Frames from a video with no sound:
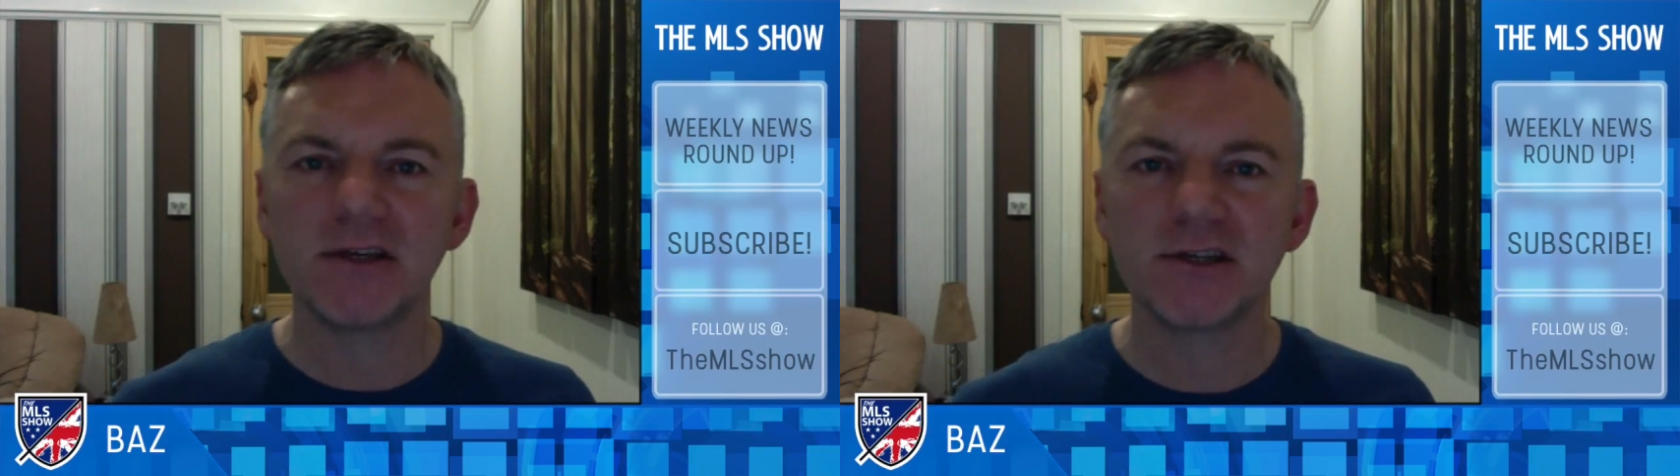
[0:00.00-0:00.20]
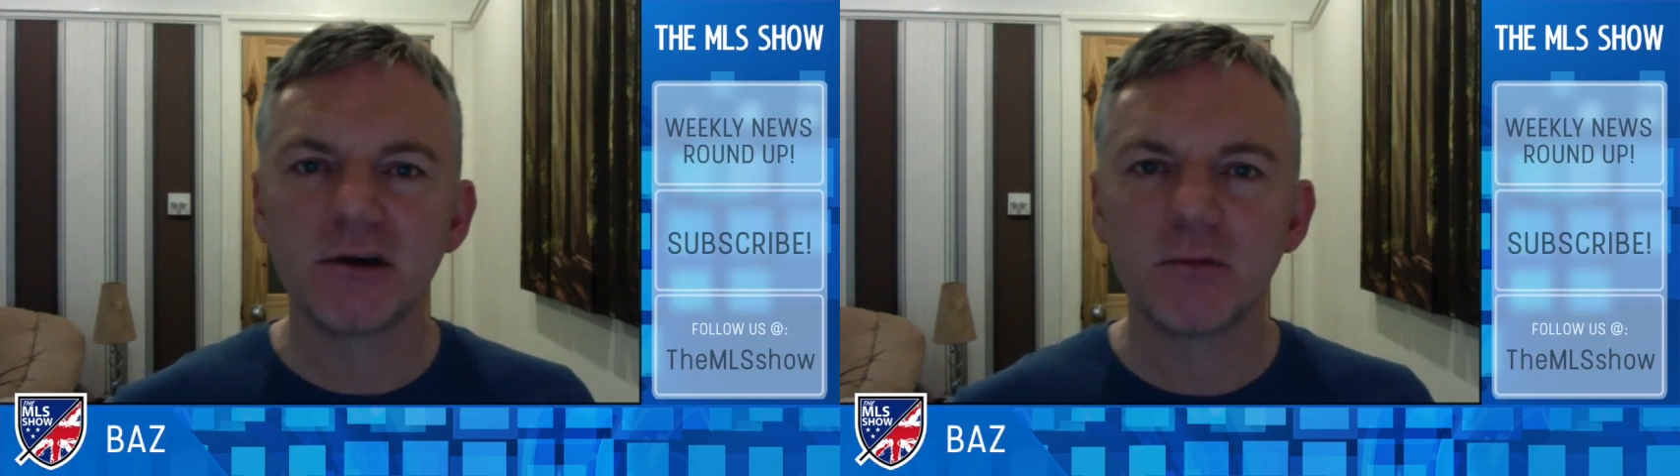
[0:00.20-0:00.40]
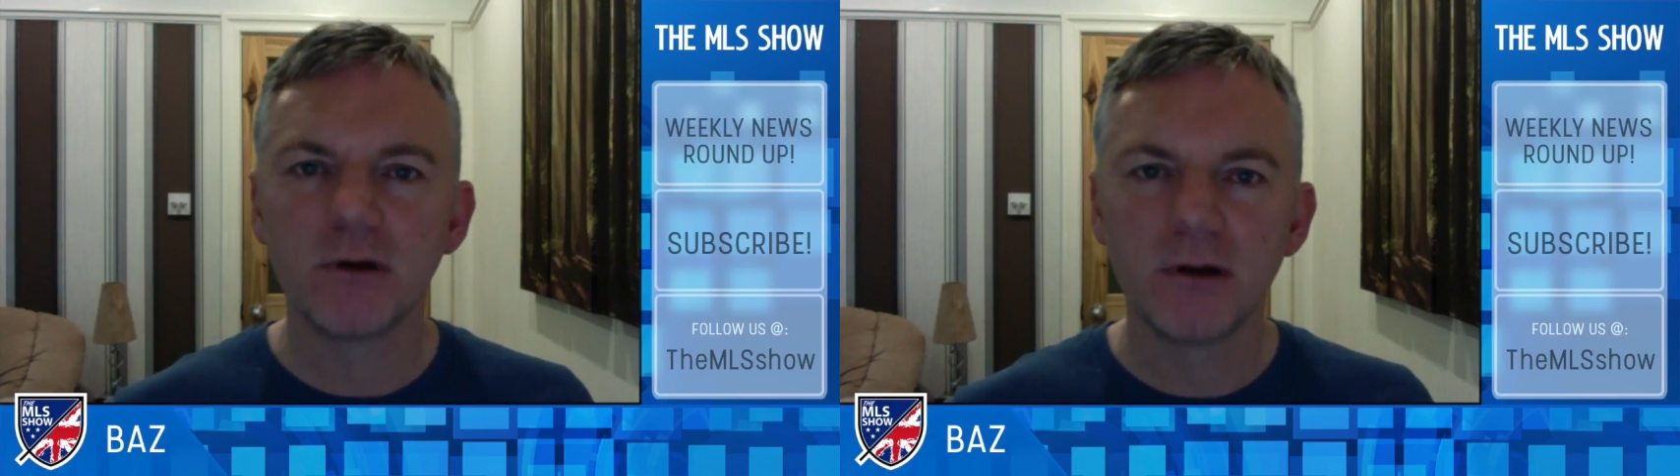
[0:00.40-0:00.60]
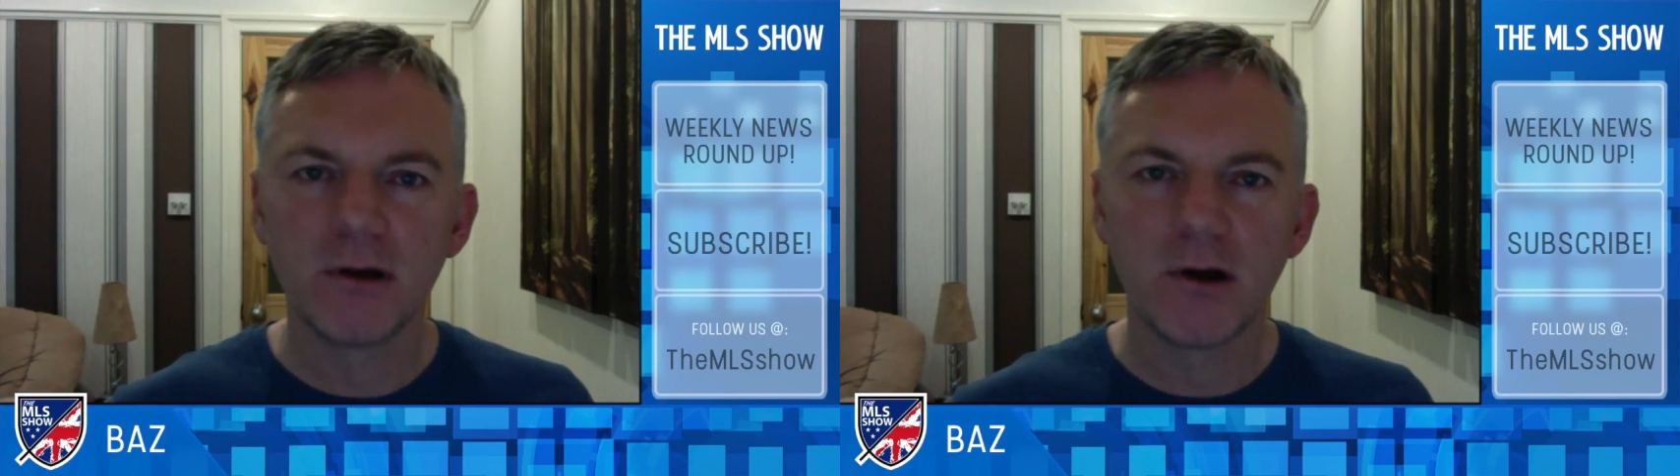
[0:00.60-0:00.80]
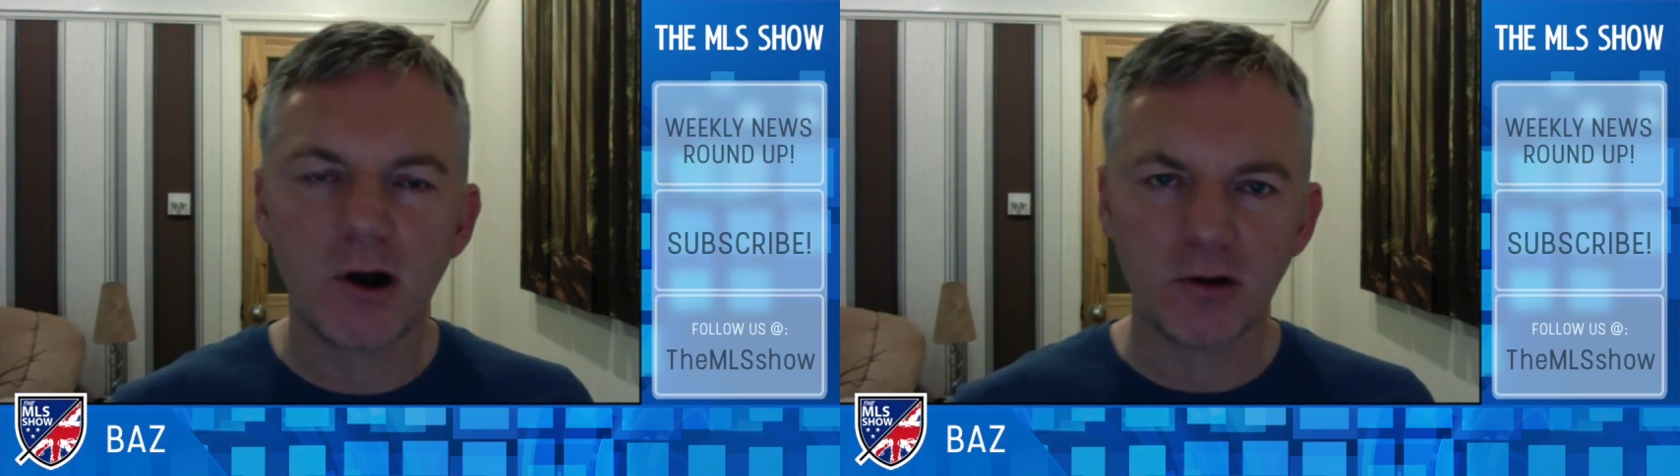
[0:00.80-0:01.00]
Show
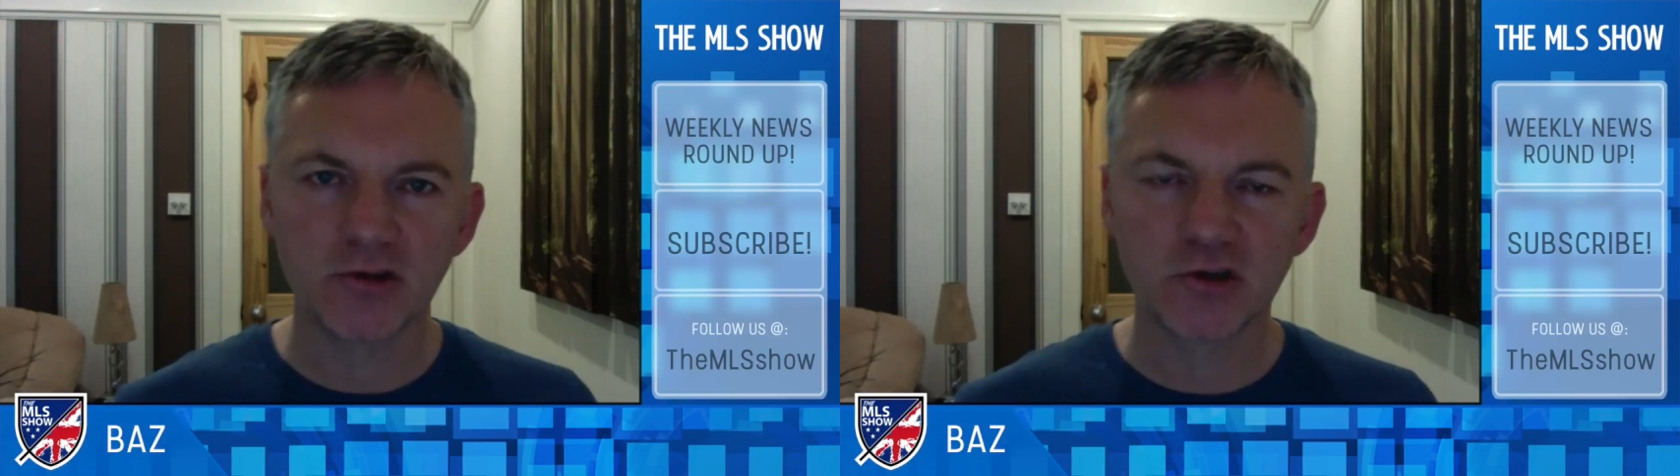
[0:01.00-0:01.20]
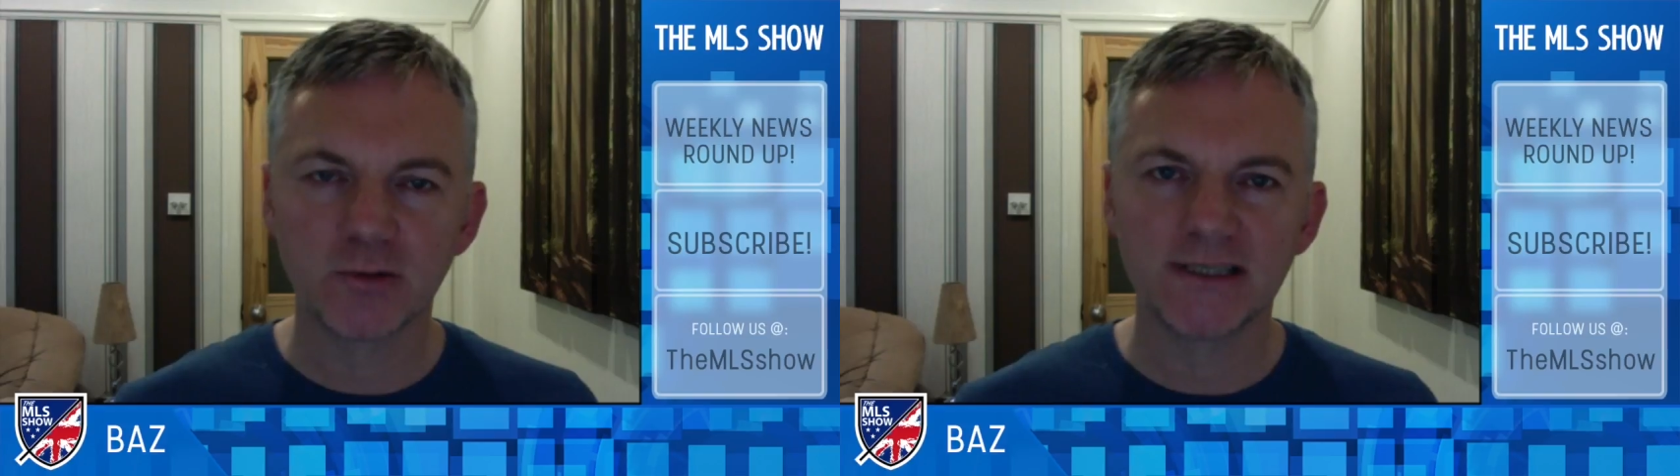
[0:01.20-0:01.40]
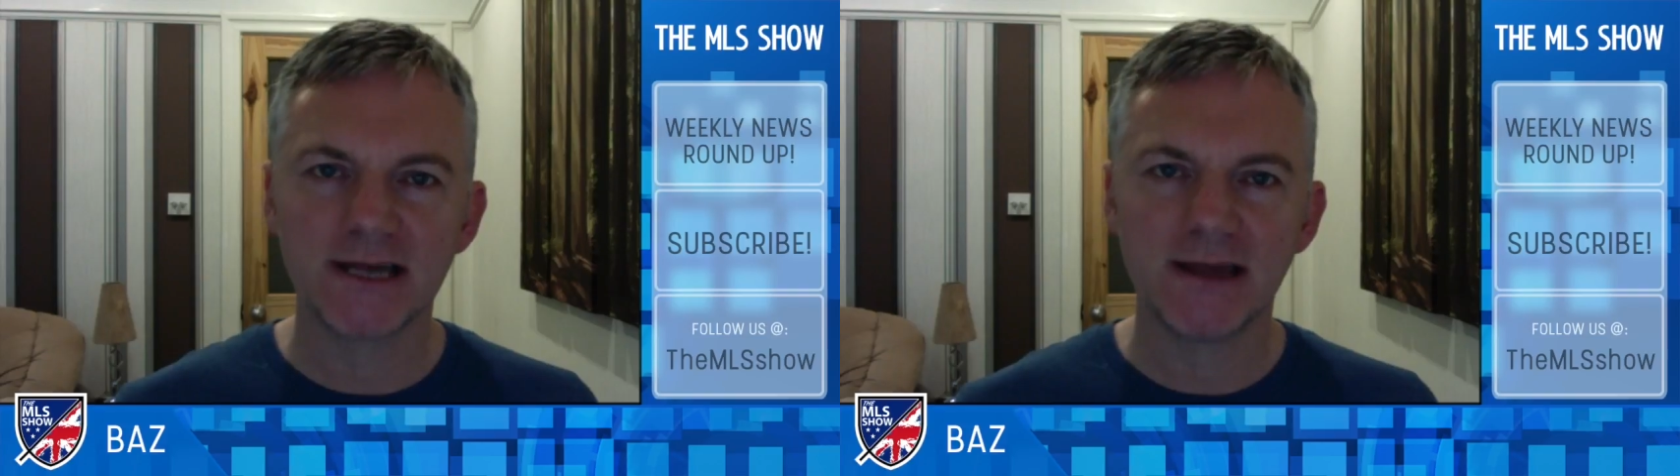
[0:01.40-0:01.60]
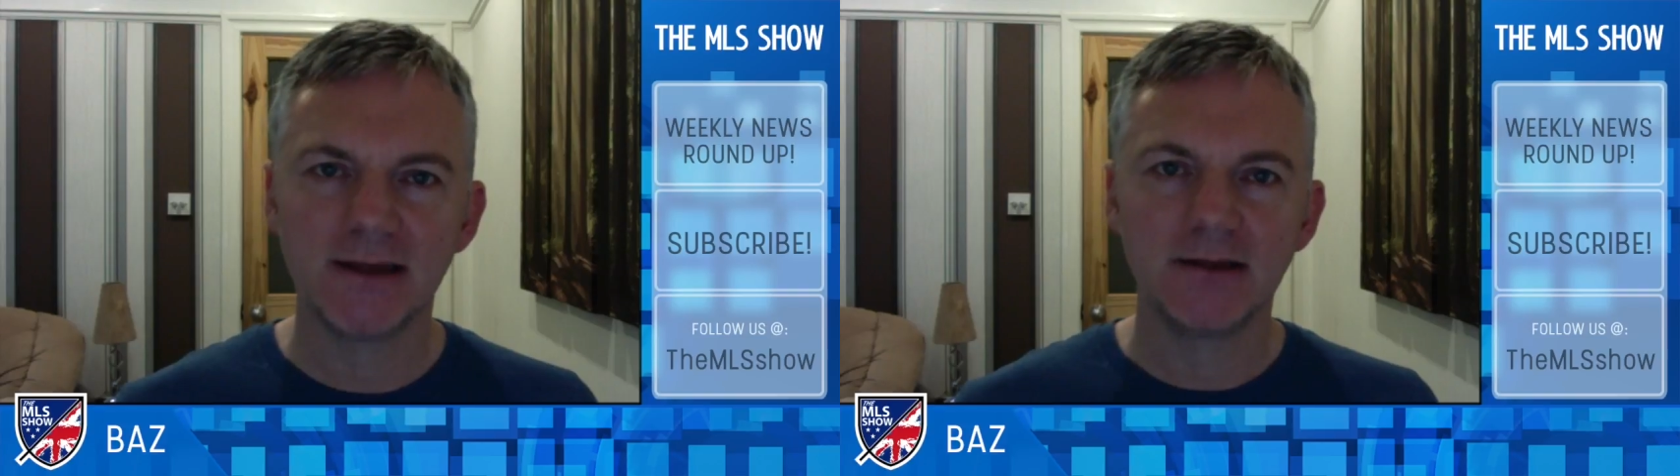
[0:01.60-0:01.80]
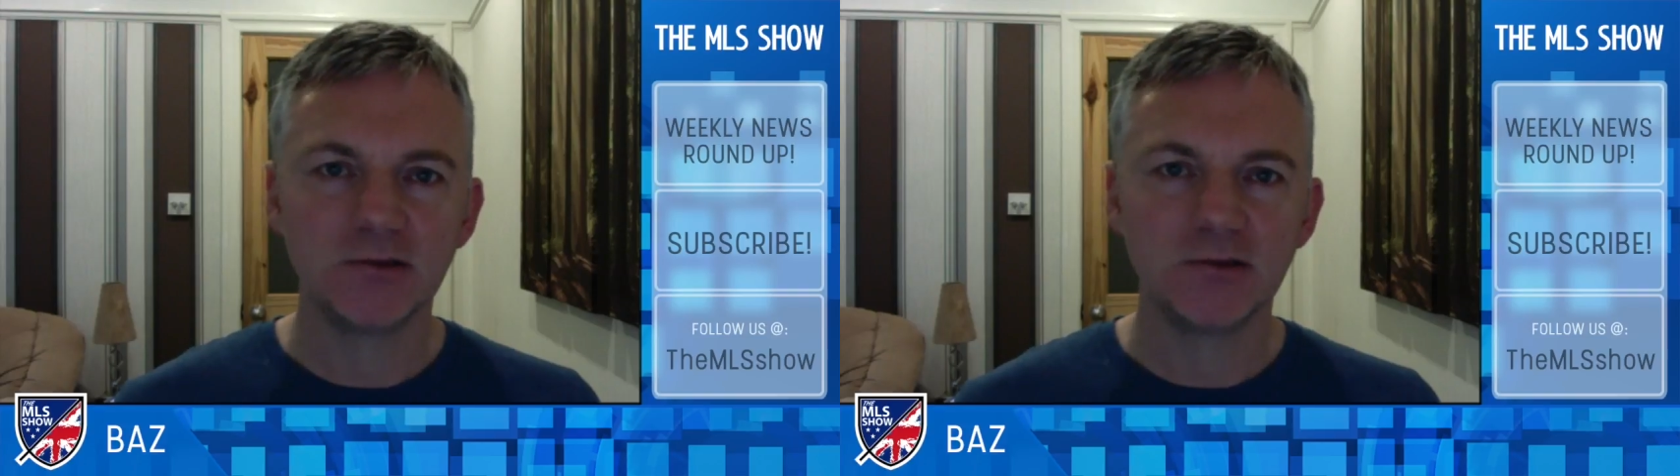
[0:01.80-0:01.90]
on Twitter.